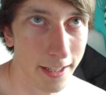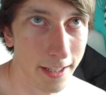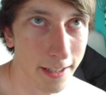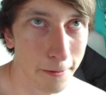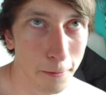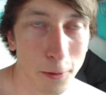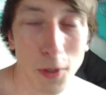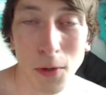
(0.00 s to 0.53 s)

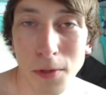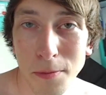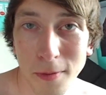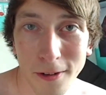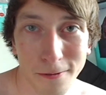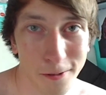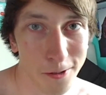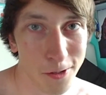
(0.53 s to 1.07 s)
it was only
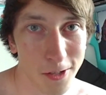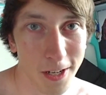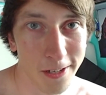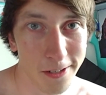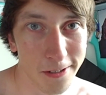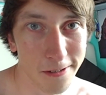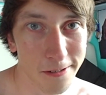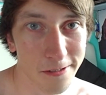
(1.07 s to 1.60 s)
my first
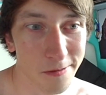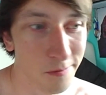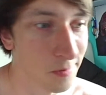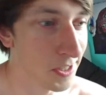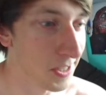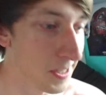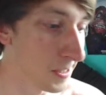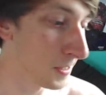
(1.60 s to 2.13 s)
lesson
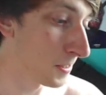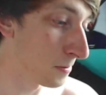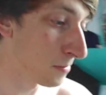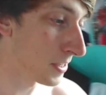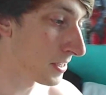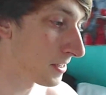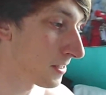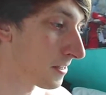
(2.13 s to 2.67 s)
mistakes are
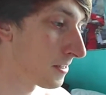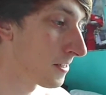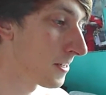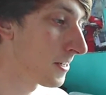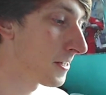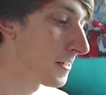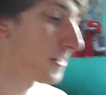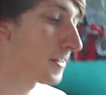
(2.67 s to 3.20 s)
made
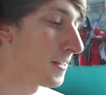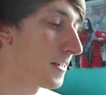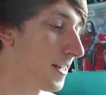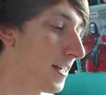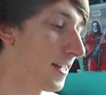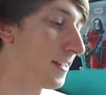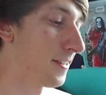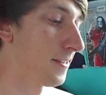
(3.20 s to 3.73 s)

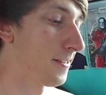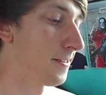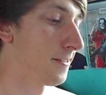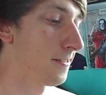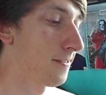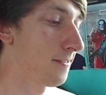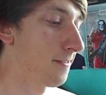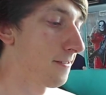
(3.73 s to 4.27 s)

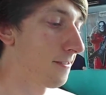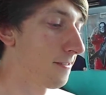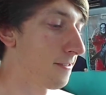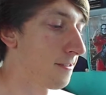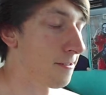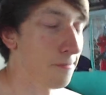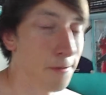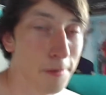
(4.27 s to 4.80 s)
and
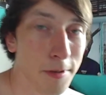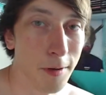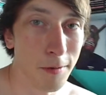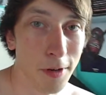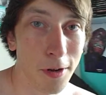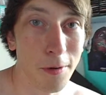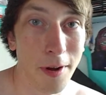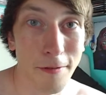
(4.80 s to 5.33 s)
you know you
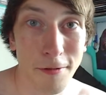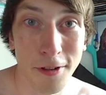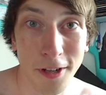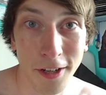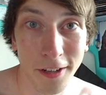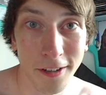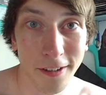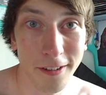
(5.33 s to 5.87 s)
don't know
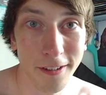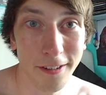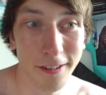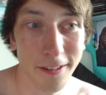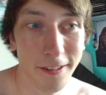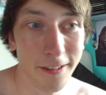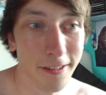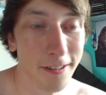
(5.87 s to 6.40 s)
everything,
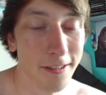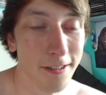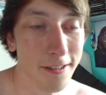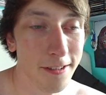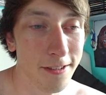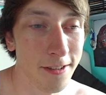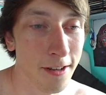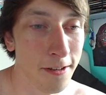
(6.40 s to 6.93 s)

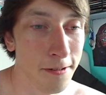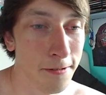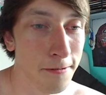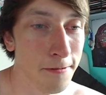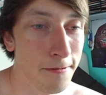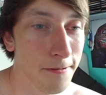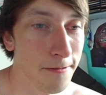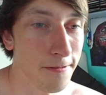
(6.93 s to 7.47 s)

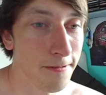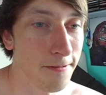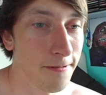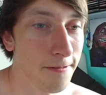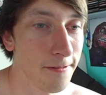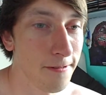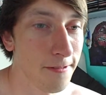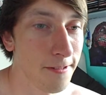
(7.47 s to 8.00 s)
so
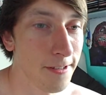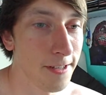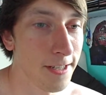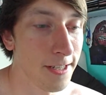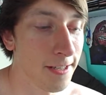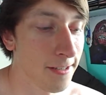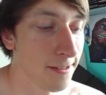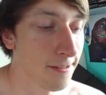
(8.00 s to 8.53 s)

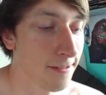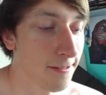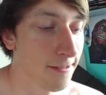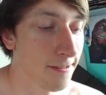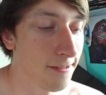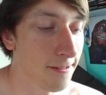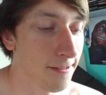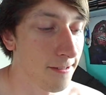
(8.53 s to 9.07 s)
it's
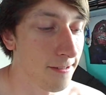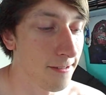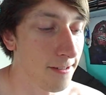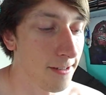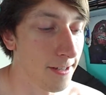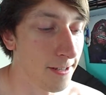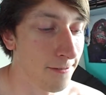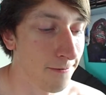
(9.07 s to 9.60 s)

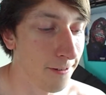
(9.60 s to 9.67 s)
it's